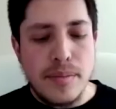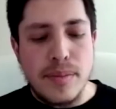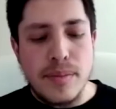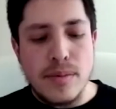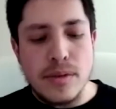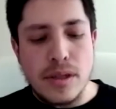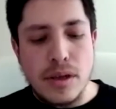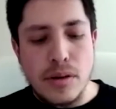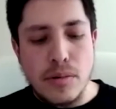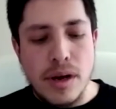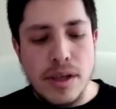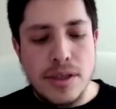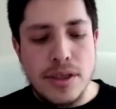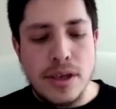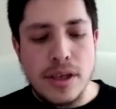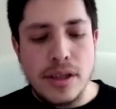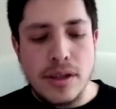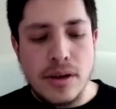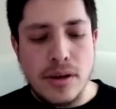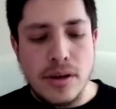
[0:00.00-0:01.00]
the one
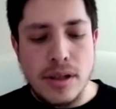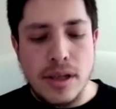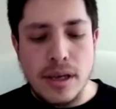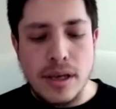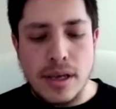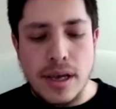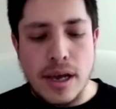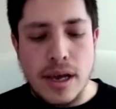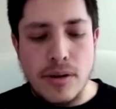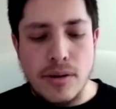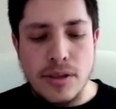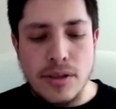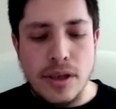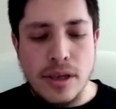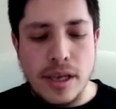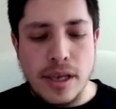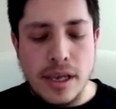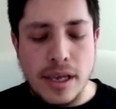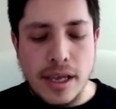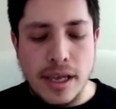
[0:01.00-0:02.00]
thing though, like, I don't think
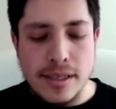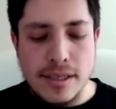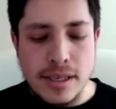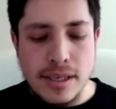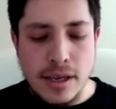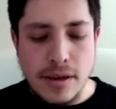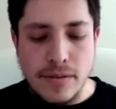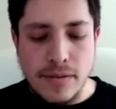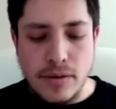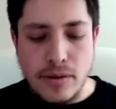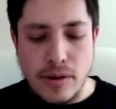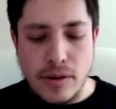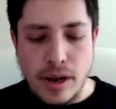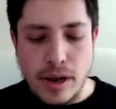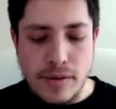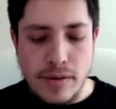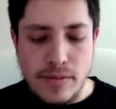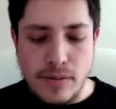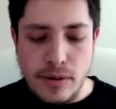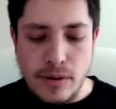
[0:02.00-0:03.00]
he gets enough credit for,